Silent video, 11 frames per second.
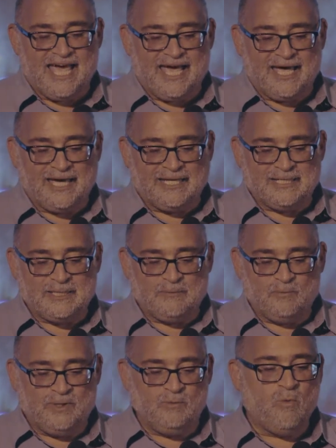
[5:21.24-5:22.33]
and
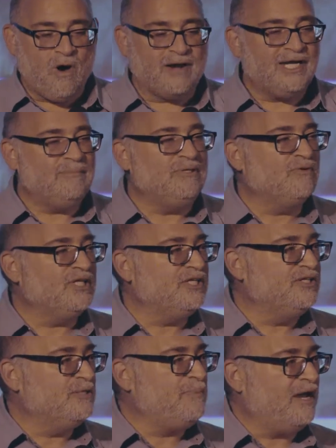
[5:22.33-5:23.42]
we wanted to be really
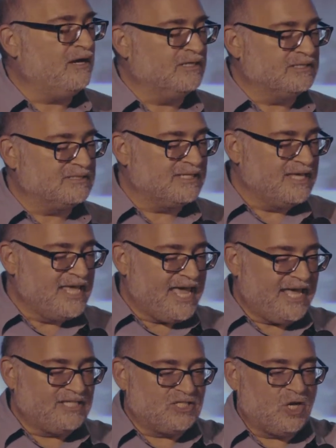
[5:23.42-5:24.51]
good parents.
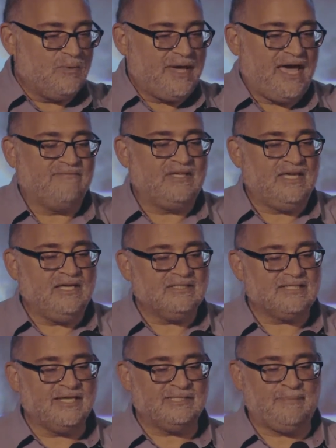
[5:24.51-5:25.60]
And so we have the king
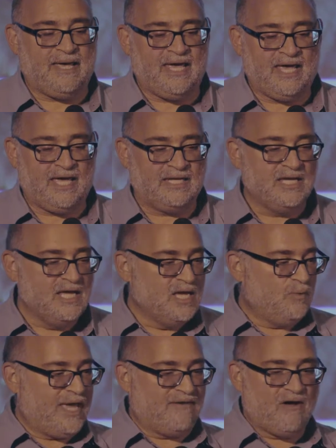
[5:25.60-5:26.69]
size bed,
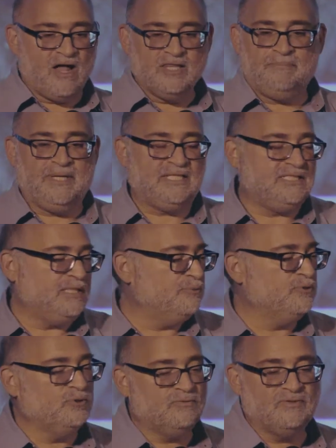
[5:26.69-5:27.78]
we have all the Pixie
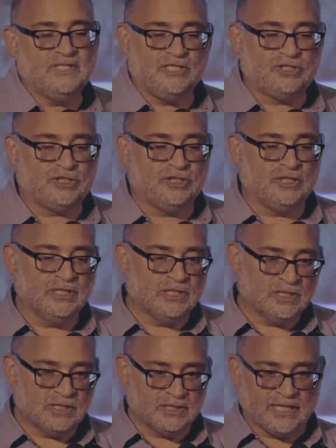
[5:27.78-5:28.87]
approved
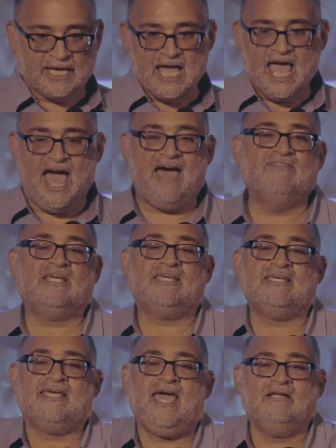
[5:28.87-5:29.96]
literature, like have the
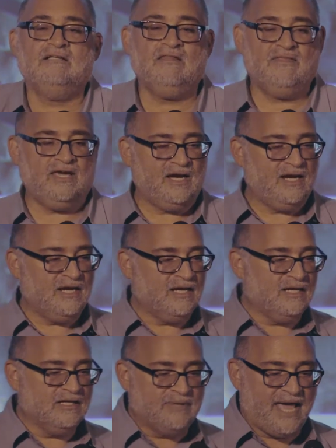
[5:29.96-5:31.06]
kennel
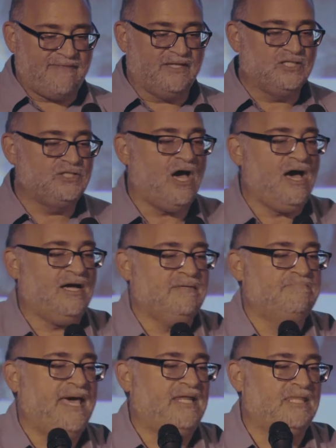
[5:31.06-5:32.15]
there, and we have the
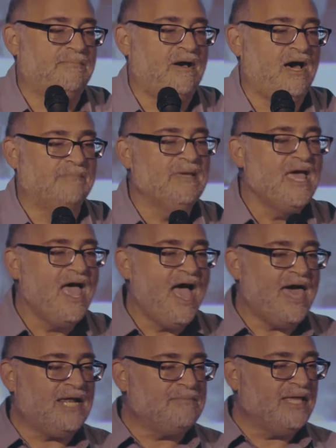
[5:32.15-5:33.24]
dog bed at the bottom.
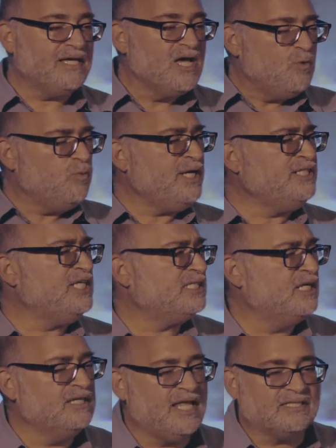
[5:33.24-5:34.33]
And I'm like, we're just
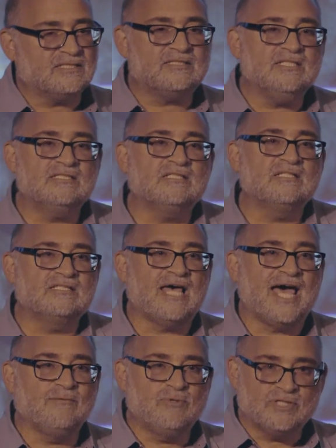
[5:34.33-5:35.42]
gonna let Cecil
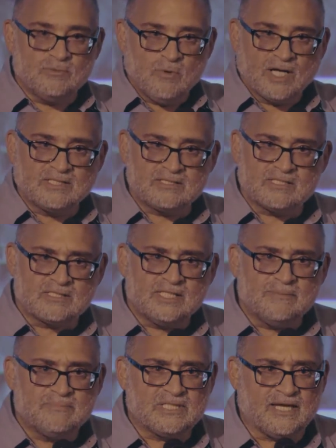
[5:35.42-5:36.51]
decide where he wants to
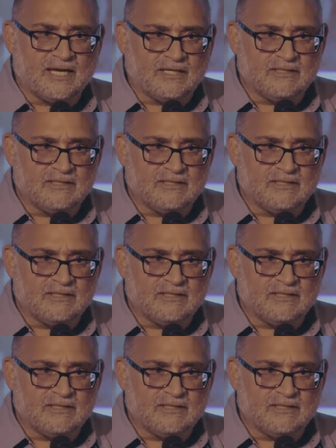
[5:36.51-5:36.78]
sleep tonight.